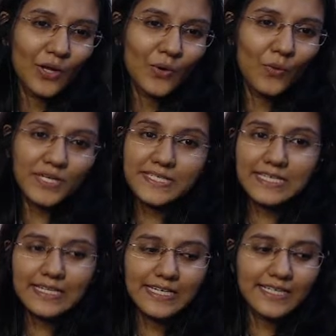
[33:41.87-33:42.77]
What is the
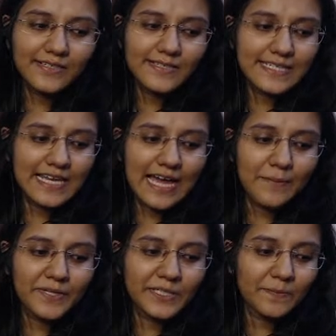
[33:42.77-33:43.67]
narrator's
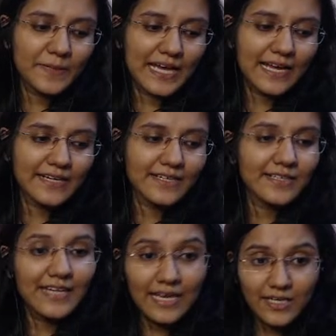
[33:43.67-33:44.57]
elaborate plan?
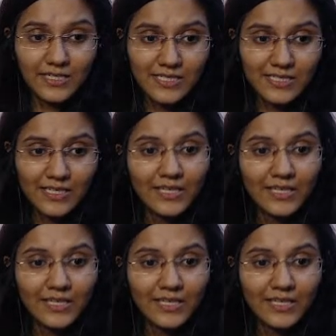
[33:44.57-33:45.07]
Tell us.